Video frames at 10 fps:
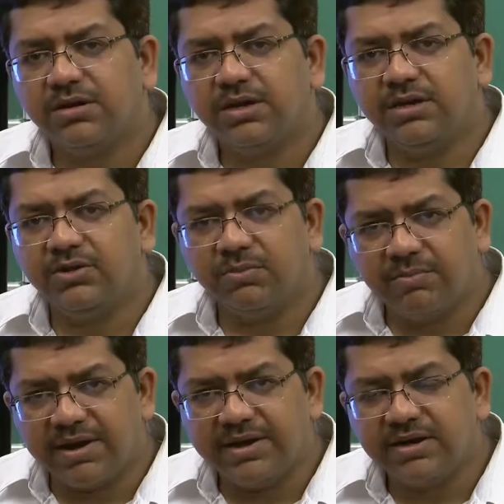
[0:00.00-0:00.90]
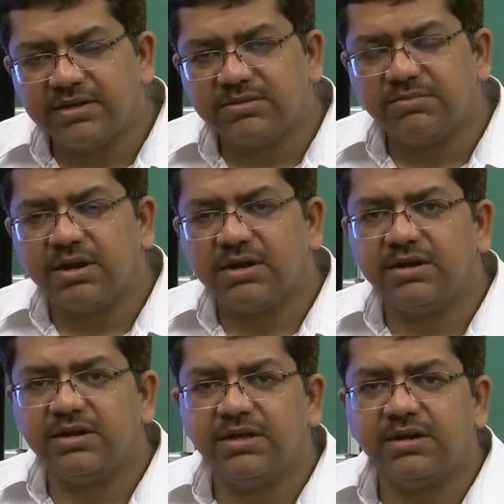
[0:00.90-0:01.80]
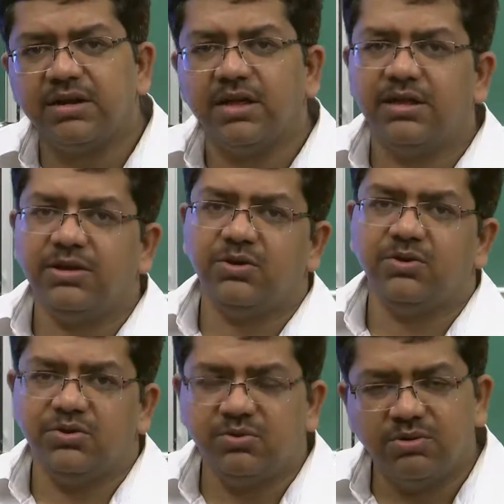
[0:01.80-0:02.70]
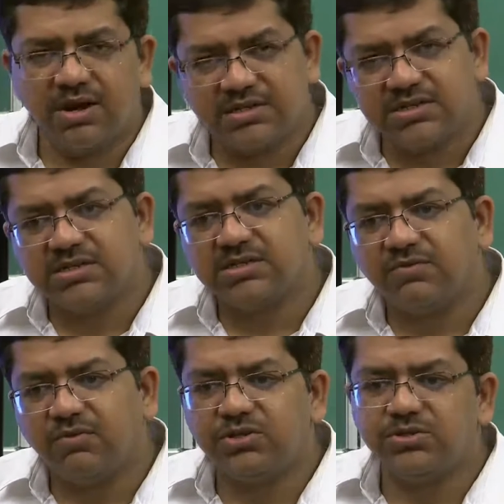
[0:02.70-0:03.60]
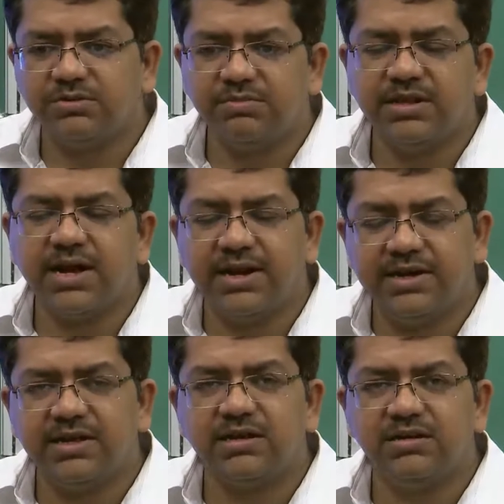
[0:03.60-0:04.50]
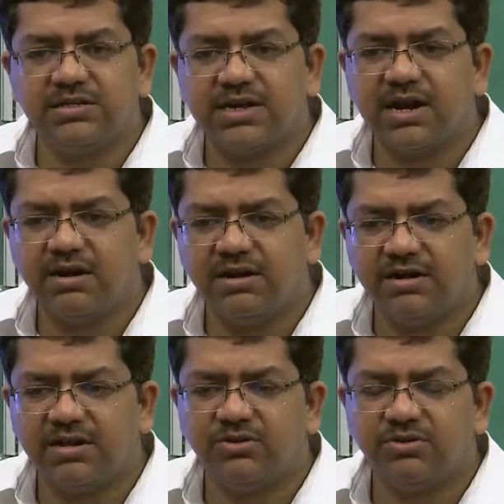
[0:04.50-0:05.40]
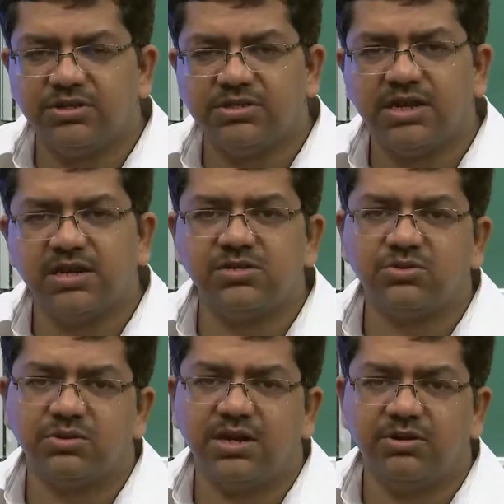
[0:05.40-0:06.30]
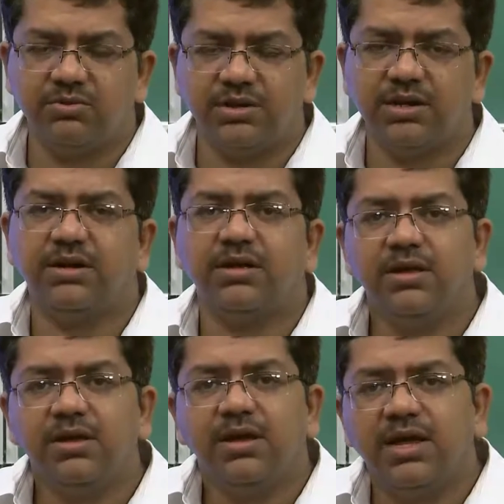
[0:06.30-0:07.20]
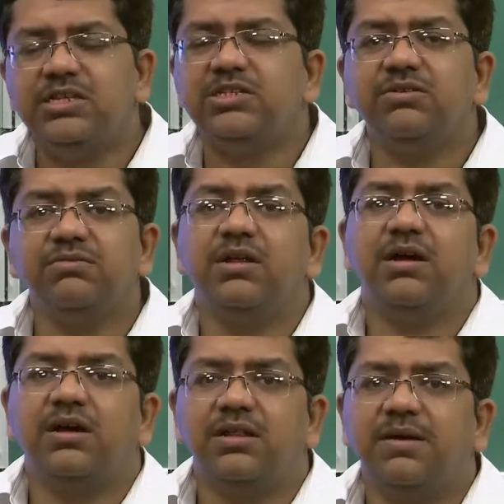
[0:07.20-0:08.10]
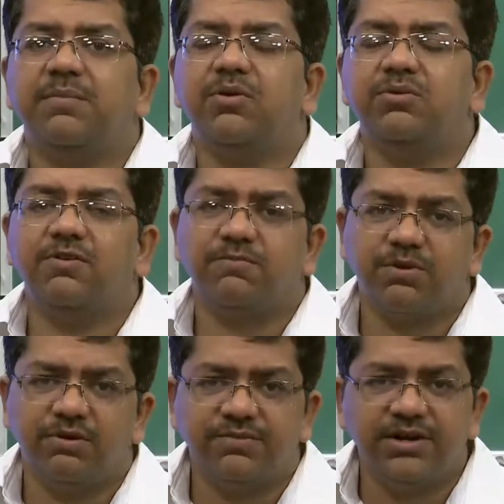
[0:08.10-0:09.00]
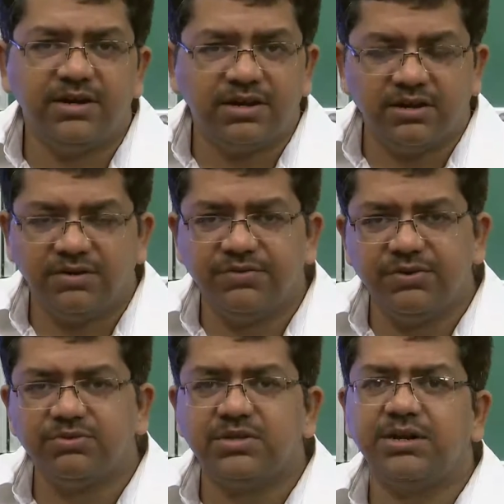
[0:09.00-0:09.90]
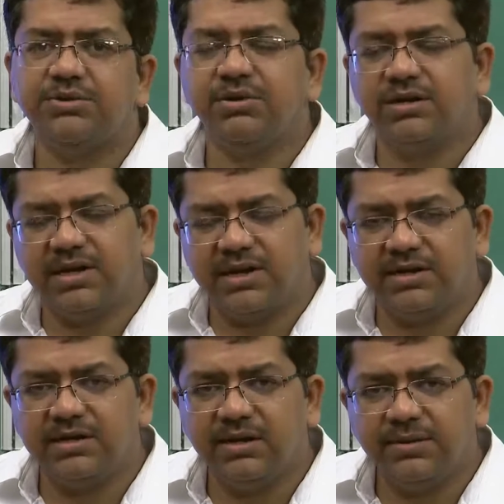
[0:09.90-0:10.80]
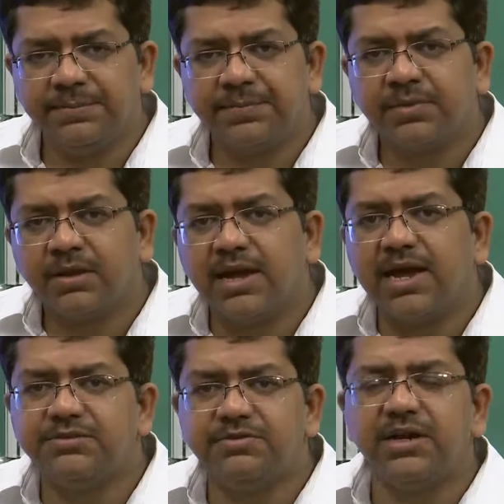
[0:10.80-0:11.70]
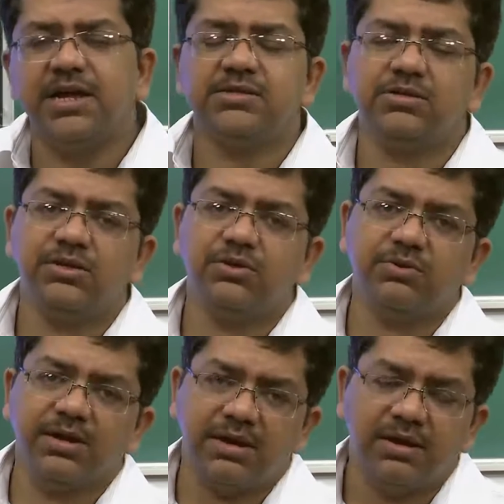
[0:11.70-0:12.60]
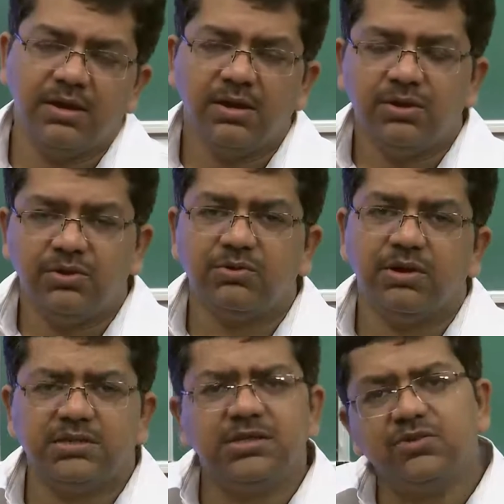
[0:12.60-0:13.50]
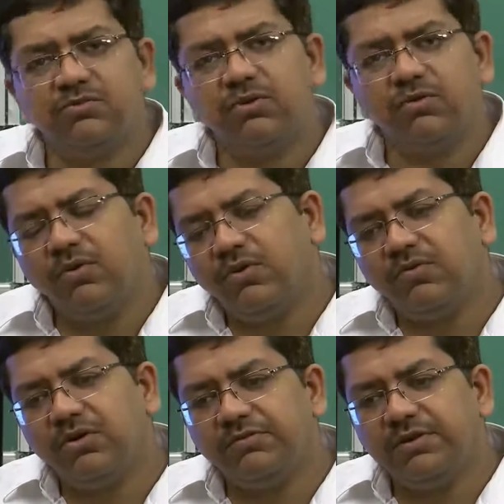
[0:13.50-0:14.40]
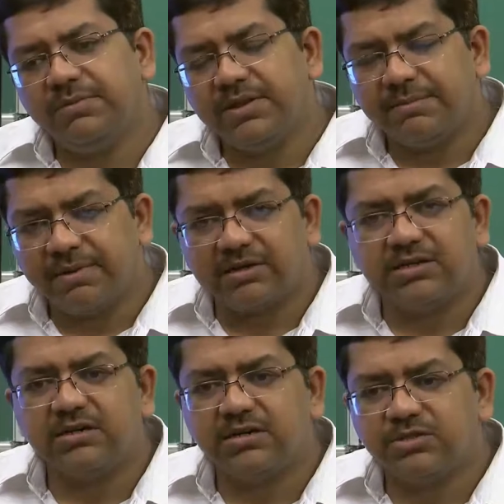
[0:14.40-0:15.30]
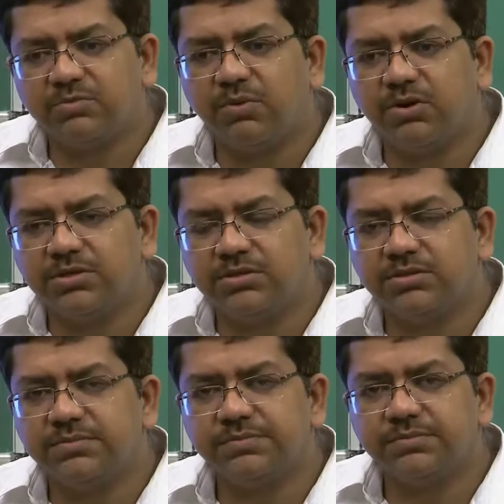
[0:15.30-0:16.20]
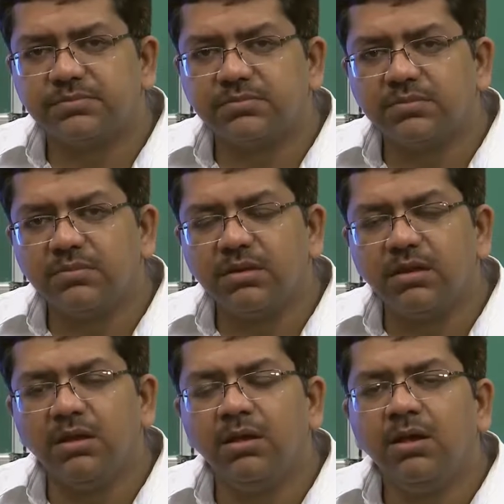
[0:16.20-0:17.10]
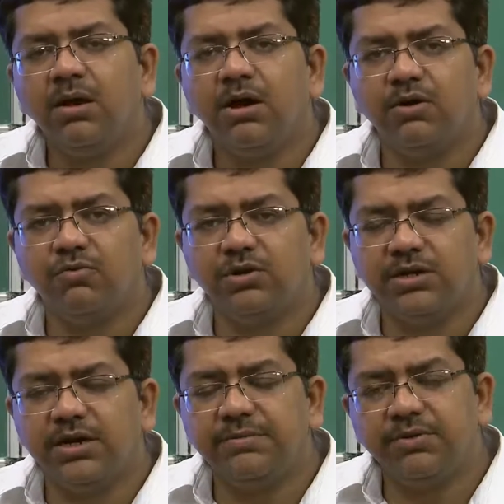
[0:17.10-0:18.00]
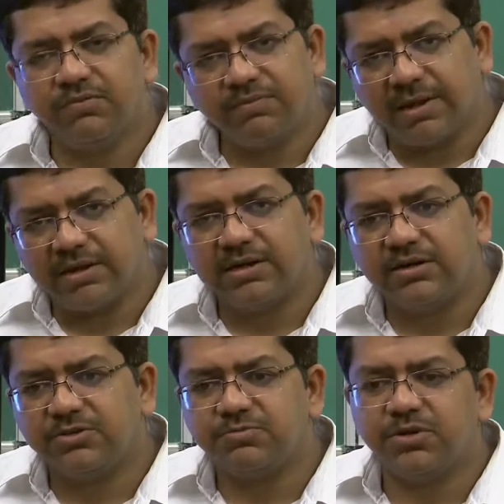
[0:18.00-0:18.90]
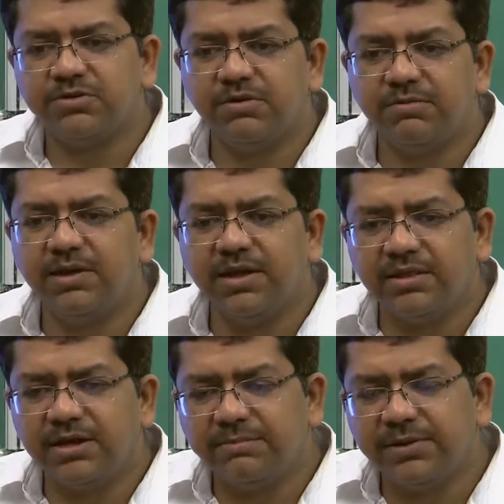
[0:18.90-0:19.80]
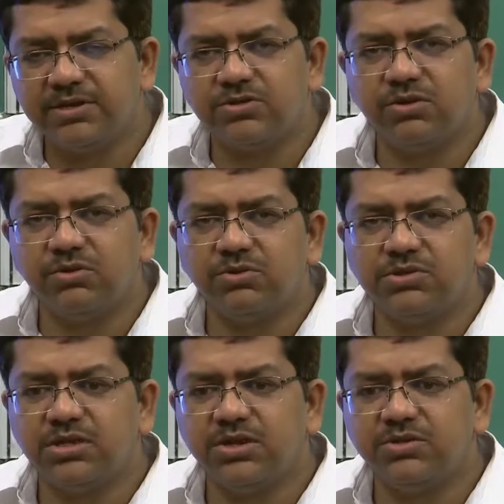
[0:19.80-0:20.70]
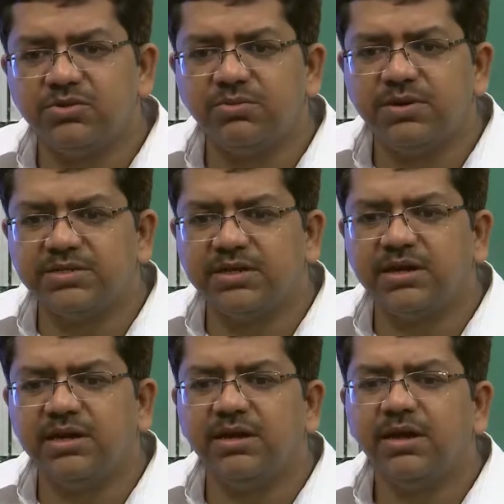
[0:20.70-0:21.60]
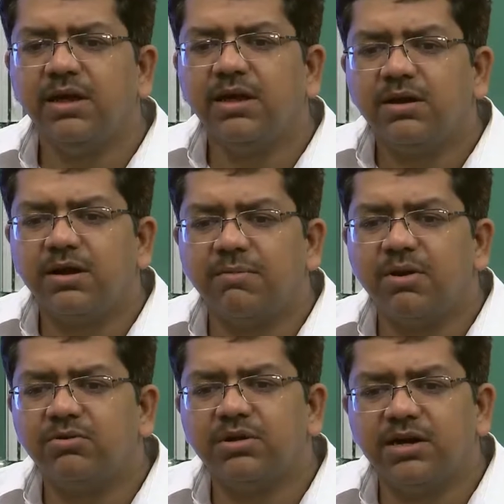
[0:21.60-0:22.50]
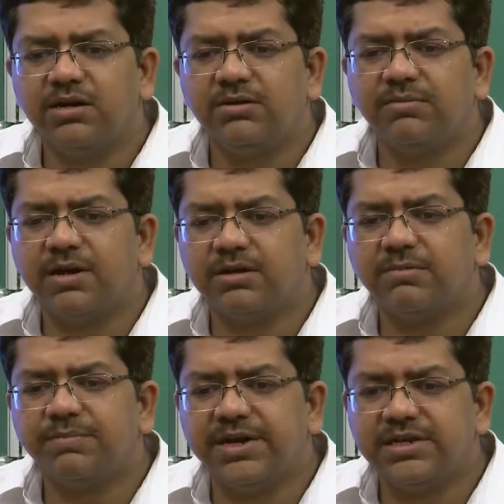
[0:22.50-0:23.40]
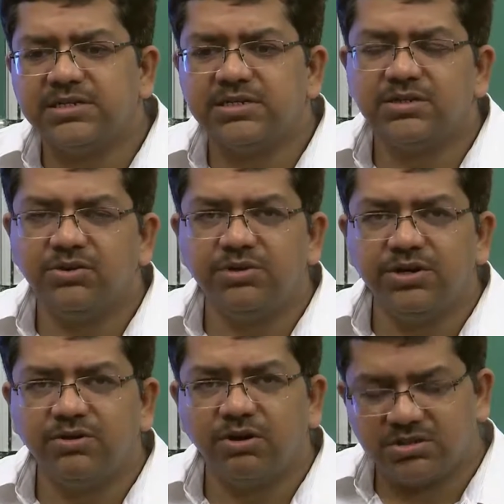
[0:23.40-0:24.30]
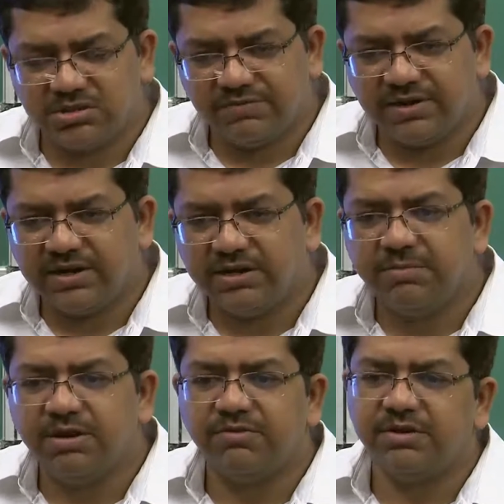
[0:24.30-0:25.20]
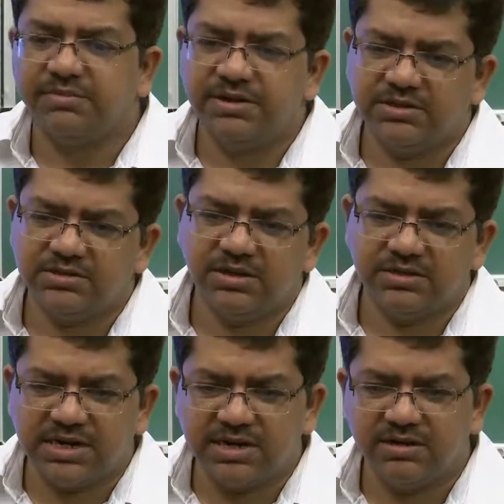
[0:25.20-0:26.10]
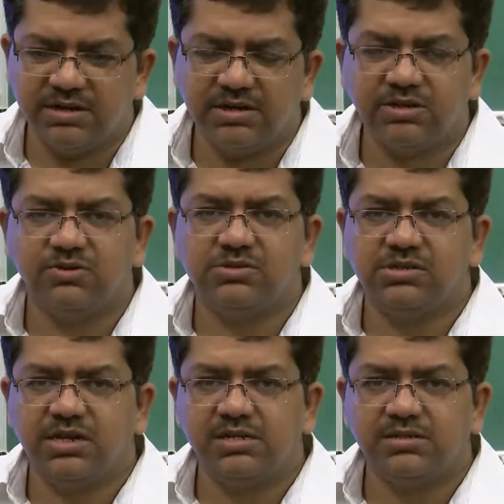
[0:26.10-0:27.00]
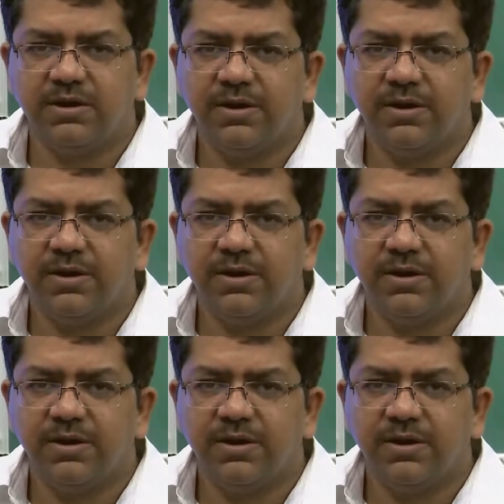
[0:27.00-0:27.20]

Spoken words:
in your mind as a marketeer. You assess the what should be the ideal desired return on scale, so that you can achieve the amount of profit or revenues that you are targeting, as well as you assess what will be the market response or what kind of market response will be, and then based on those things you basically come out that markup price is unit cost divided by 1 minus desired return on sales.